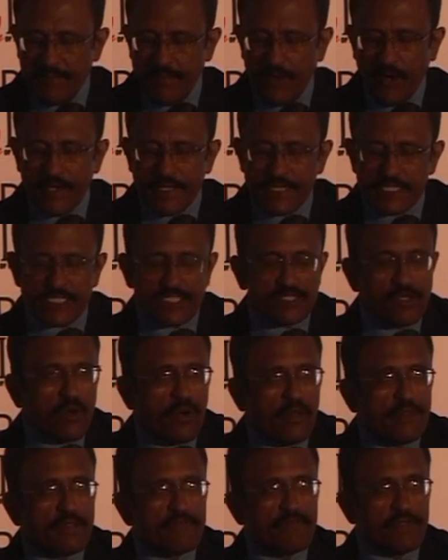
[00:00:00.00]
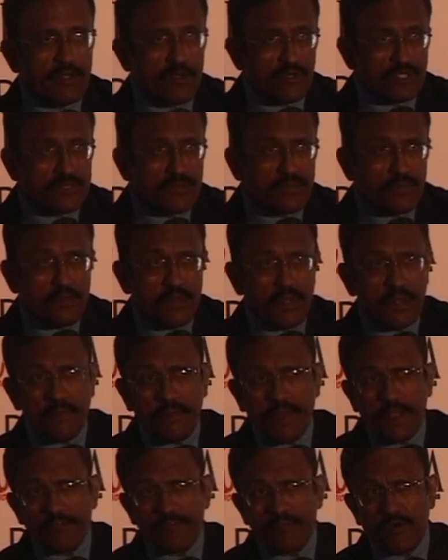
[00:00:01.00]
products on the Windows
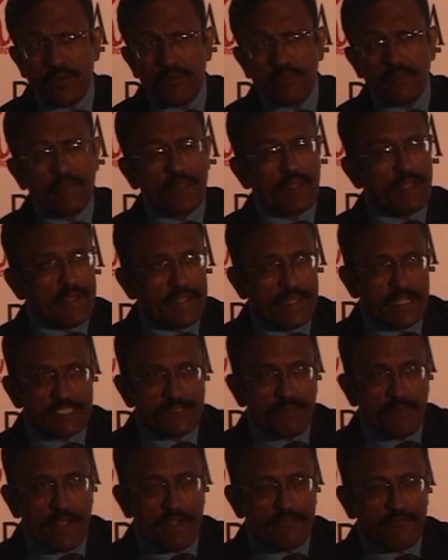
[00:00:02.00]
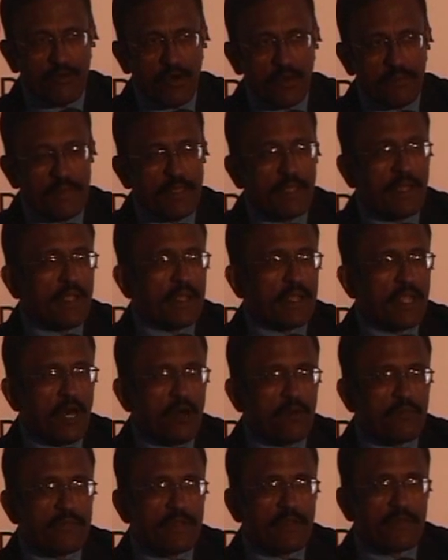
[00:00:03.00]
platform, Linux platform.
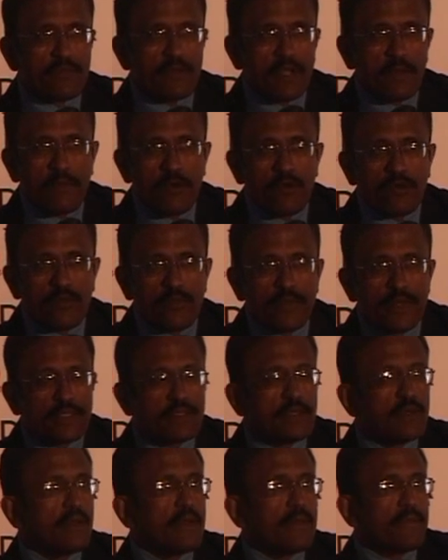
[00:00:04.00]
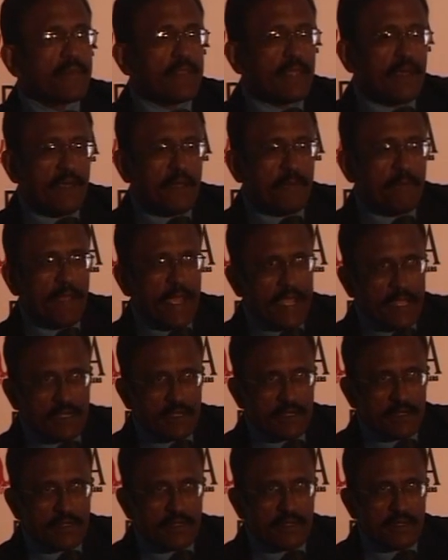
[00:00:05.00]
Now we have come out with
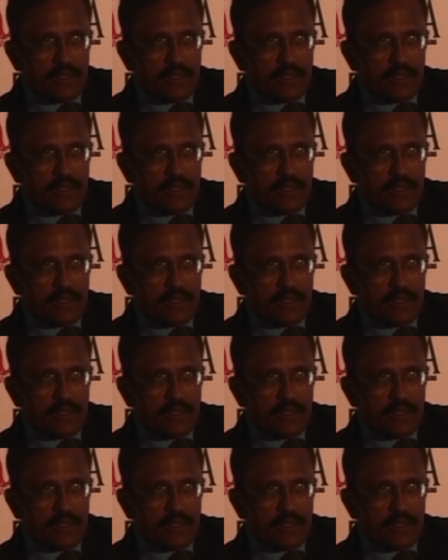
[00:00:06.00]
Mac,